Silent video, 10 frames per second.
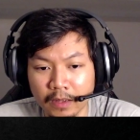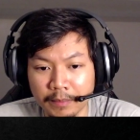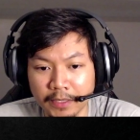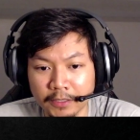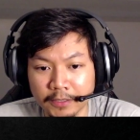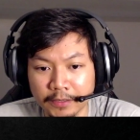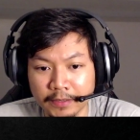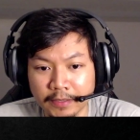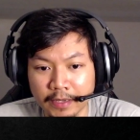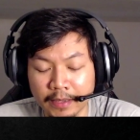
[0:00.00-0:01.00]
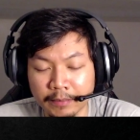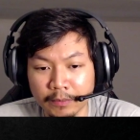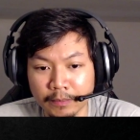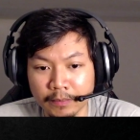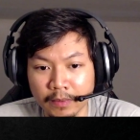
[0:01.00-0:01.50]
military
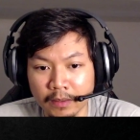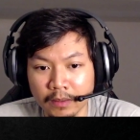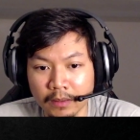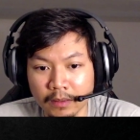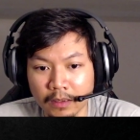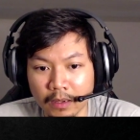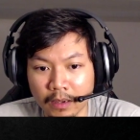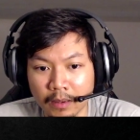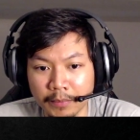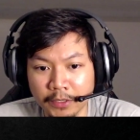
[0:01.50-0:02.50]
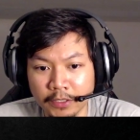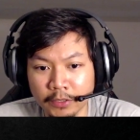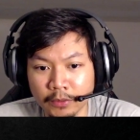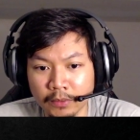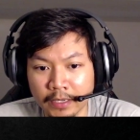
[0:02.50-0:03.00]
time. But you could
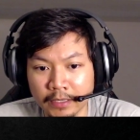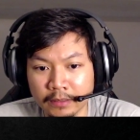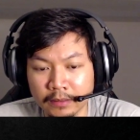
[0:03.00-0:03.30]
do like